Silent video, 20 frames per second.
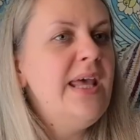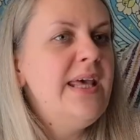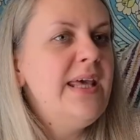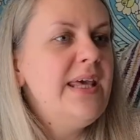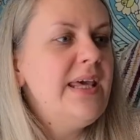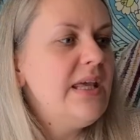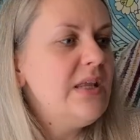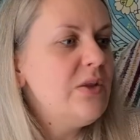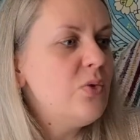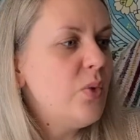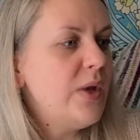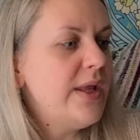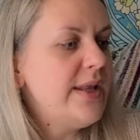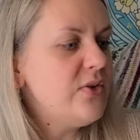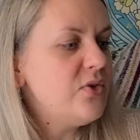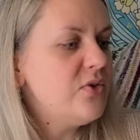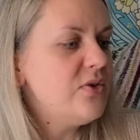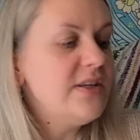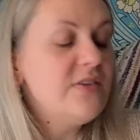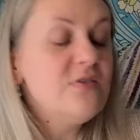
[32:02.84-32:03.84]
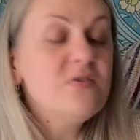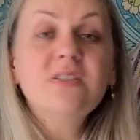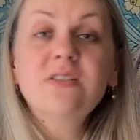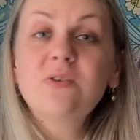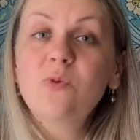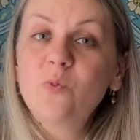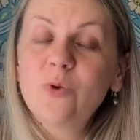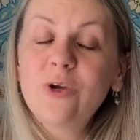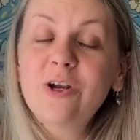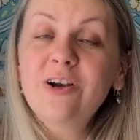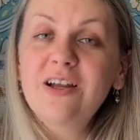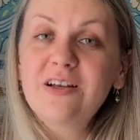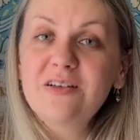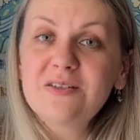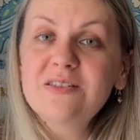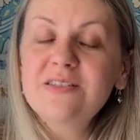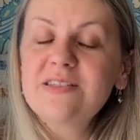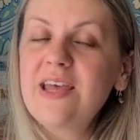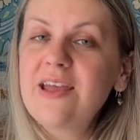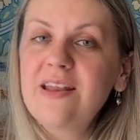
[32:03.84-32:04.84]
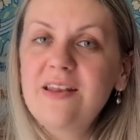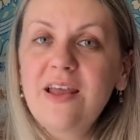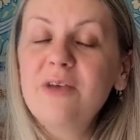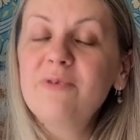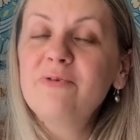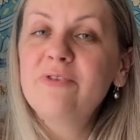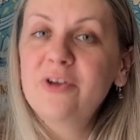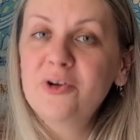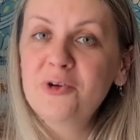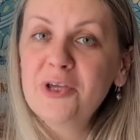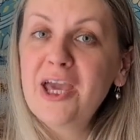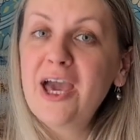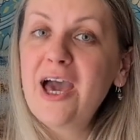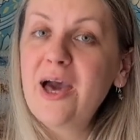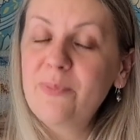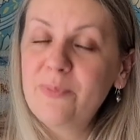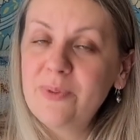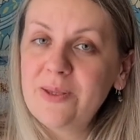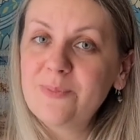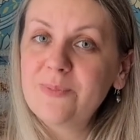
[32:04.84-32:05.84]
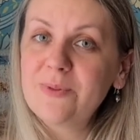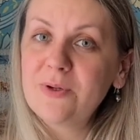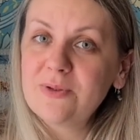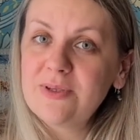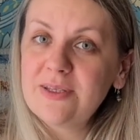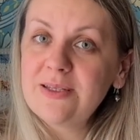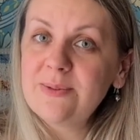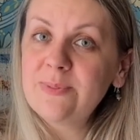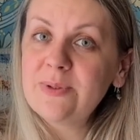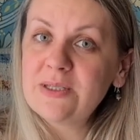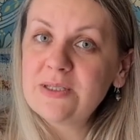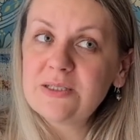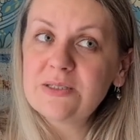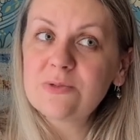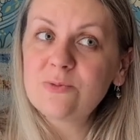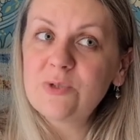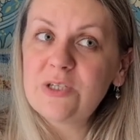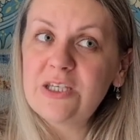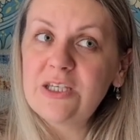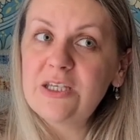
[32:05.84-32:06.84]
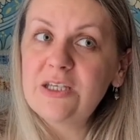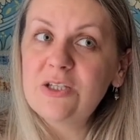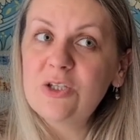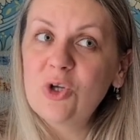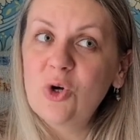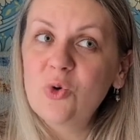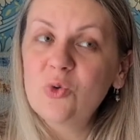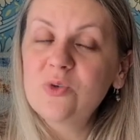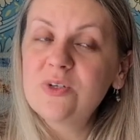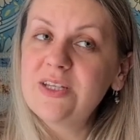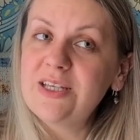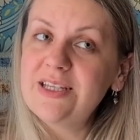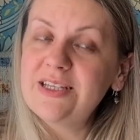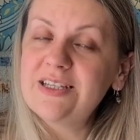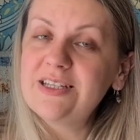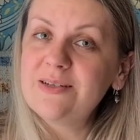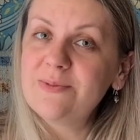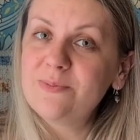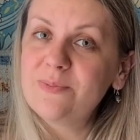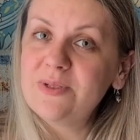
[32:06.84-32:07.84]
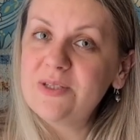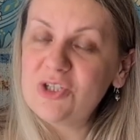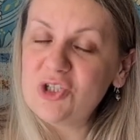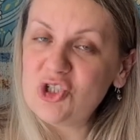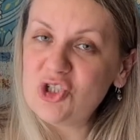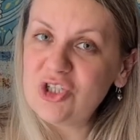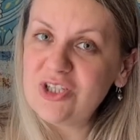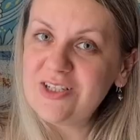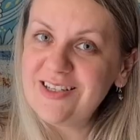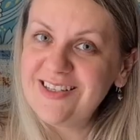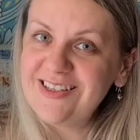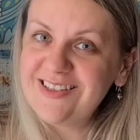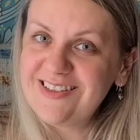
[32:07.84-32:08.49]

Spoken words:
It went to live somewhere else. And I'm very happy about it because we don't need competition.